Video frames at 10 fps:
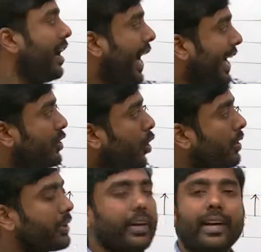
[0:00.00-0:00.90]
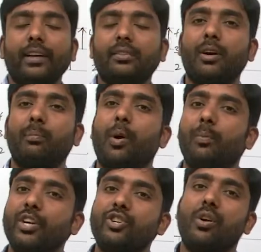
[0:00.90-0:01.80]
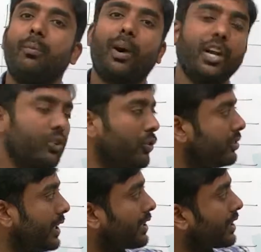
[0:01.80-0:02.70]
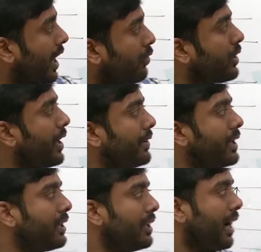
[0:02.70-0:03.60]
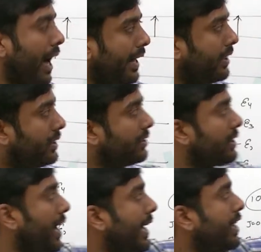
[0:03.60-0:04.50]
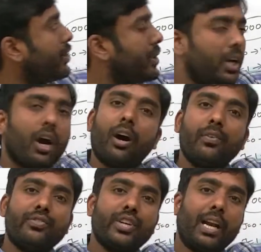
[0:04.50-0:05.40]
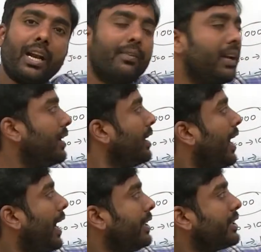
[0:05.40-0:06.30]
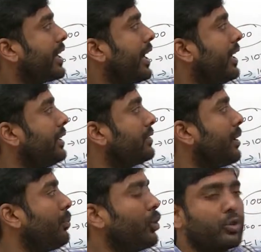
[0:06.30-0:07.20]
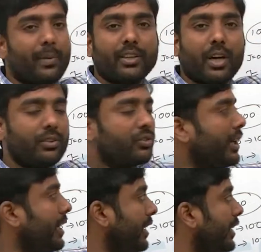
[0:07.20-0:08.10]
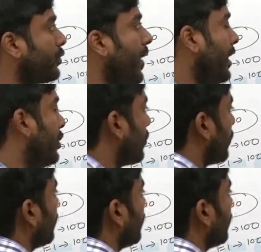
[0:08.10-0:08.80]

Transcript: N0 is the population of molecules at ground level, and this is the energy of J level, and the K is the Boltzmann constant. Its value